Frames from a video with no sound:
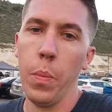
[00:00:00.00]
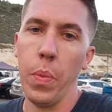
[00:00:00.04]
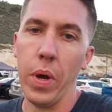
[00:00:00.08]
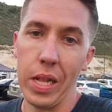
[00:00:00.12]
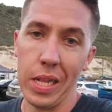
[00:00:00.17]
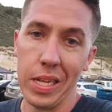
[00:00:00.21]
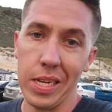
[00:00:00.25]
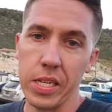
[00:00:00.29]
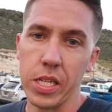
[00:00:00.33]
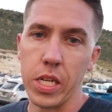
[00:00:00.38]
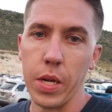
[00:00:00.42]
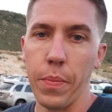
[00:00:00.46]

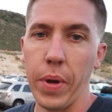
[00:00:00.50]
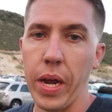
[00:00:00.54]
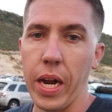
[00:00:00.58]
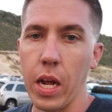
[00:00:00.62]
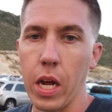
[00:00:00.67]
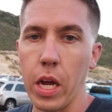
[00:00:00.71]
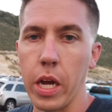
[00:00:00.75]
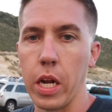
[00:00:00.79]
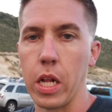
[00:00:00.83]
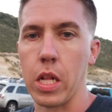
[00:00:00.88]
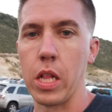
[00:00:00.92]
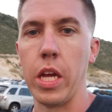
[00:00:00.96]
but at least it
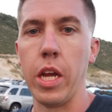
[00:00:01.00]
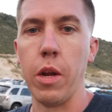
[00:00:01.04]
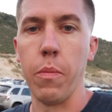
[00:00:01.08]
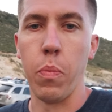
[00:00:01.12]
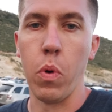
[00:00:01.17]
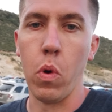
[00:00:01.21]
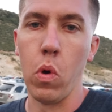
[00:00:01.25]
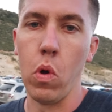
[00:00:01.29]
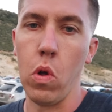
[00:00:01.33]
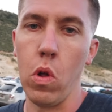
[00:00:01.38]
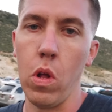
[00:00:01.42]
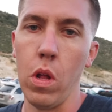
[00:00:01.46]
made a good
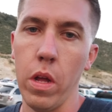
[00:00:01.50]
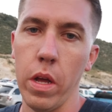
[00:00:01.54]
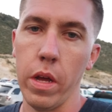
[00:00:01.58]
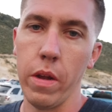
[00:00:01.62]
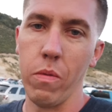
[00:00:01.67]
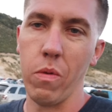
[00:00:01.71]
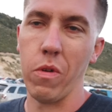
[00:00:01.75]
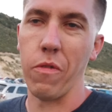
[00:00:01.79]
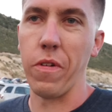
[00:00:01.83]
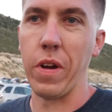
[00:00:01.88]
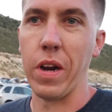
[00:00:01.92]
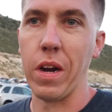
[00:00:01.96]
clean pull,
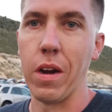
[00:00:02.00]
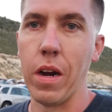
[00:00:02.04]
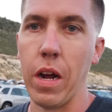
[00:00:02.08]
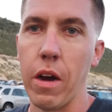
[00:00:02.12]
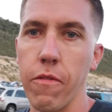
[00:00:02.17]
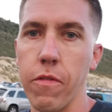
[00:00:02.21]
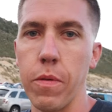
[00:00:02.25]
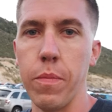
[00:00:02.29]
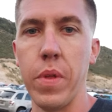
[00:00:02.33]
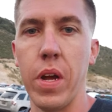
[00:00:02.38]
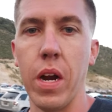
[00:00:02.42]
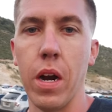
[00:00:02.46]
and we'll figure it
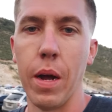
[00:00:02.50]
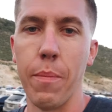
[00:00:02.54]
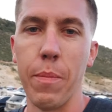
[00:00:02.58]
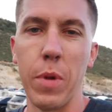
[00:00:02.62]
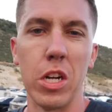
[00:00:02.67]
out from there.